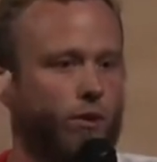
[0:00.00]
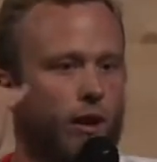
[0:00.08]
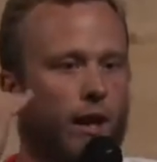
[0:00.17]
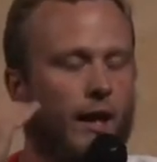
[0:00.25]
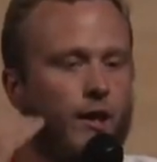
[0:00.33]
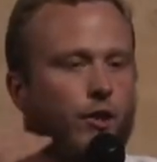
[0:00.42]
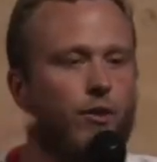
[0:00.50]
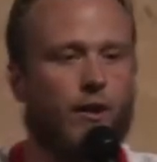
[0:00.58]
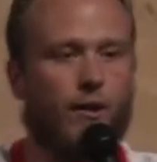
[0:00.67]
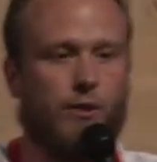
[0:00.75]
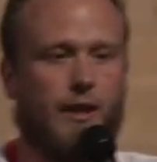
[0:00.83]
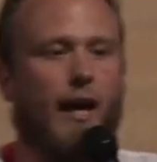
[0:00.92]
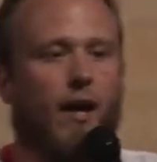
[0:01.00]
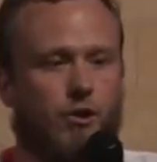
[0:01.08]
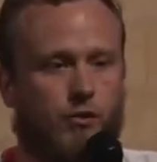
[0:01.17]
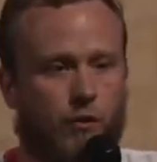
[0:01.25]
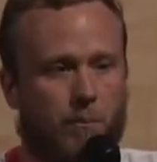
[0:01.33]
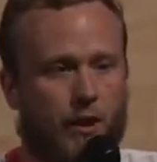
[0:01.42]
that there was a
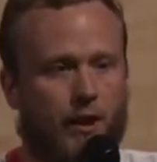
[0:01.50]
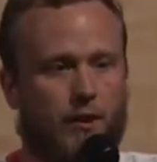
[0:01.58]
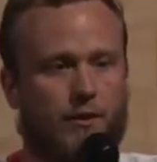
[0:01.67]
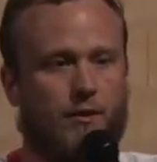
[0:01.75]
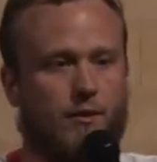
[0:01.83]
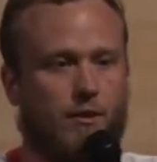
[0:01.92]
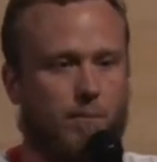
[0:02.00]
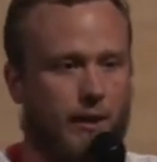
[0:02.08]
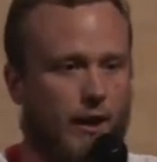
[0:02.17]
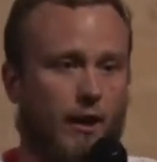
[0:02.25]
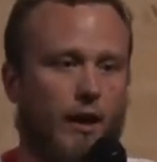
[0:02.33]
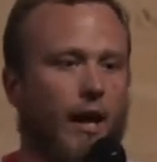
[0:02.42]
house for me to be in.